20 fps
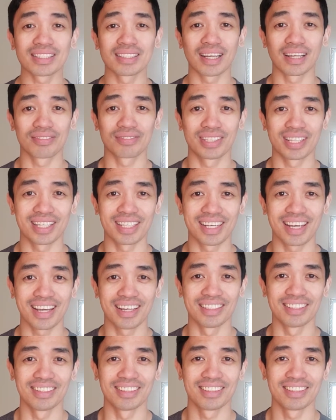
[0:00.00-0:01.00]
life they
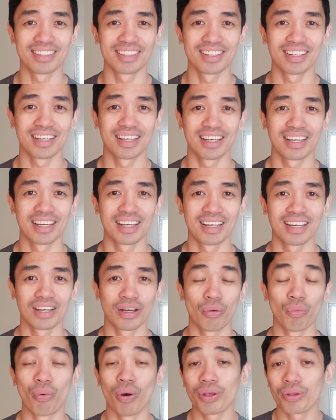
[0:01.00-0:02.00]
can,
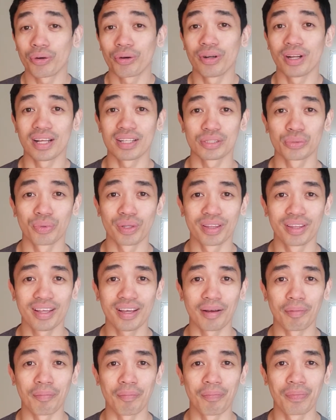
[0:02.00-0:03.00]
whether or not it's with
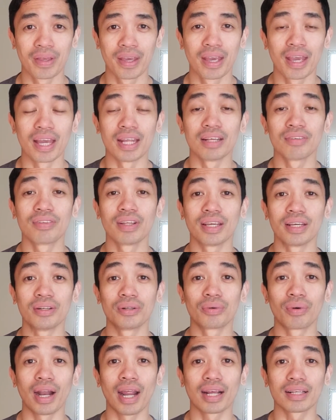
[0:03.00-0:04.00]
them. And if they
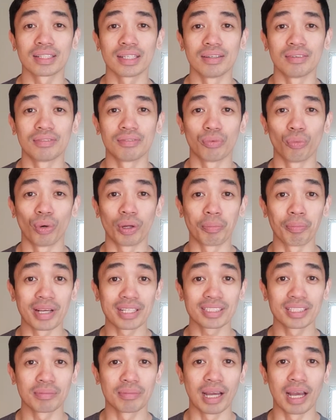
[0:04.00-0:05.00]
interact, and what
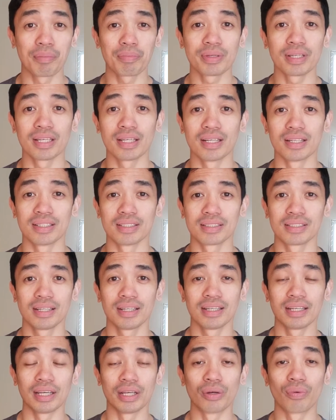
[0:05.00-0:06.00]
makes them happy is
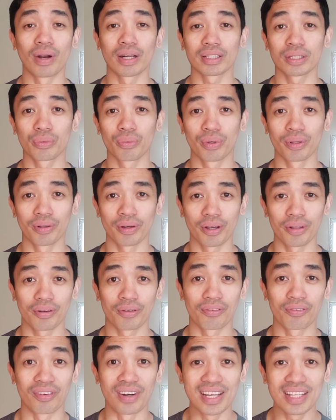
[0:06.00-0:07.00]
interacting with other
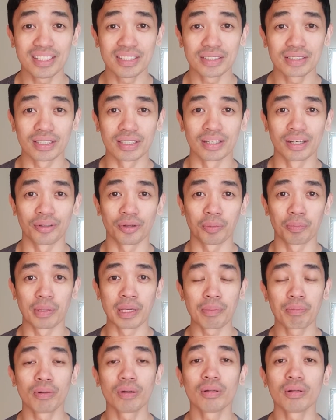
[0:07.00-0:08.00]
friends and other
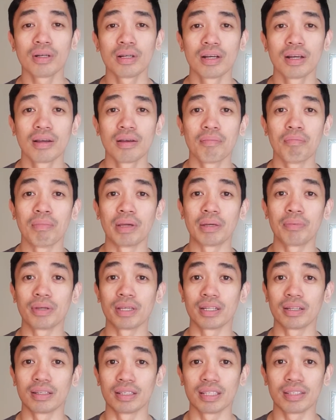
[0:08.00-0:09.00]
people, maybe
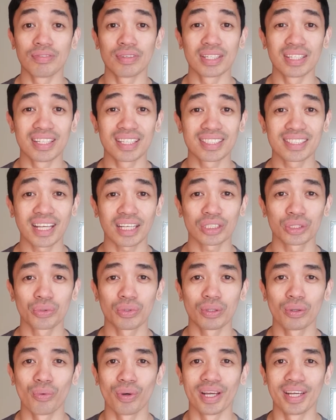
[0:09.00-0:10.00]
even in a
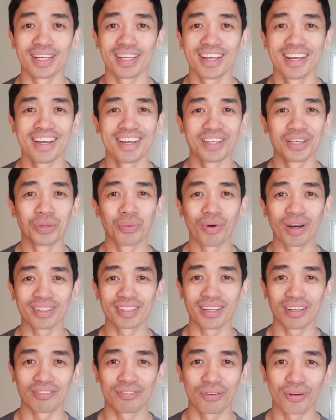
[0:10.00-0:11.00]
sexual way, you want
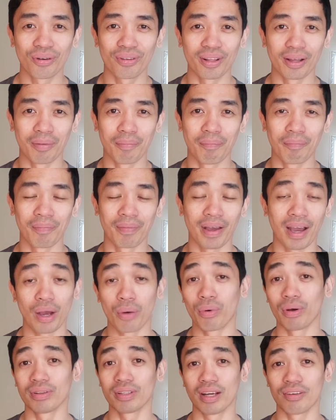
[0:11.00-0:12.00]
that for them. I
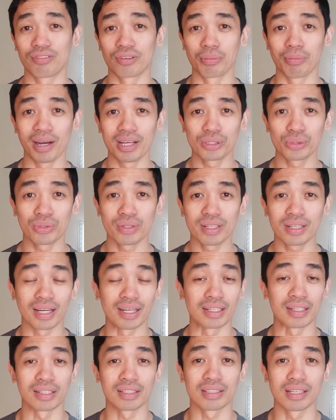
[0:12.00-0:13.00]
want that for my sweetie.
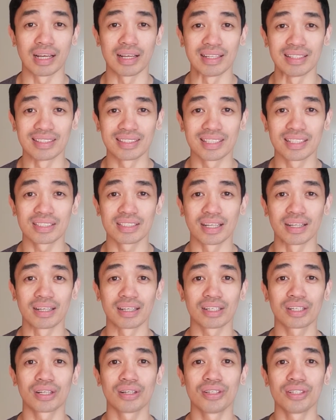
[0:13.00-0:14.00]
I insist and
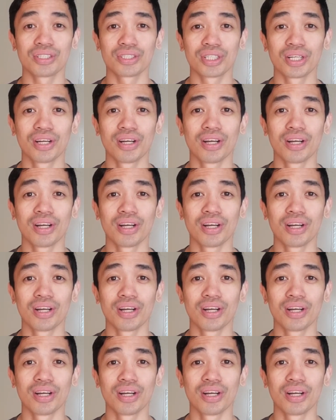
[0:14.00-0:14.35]
encourage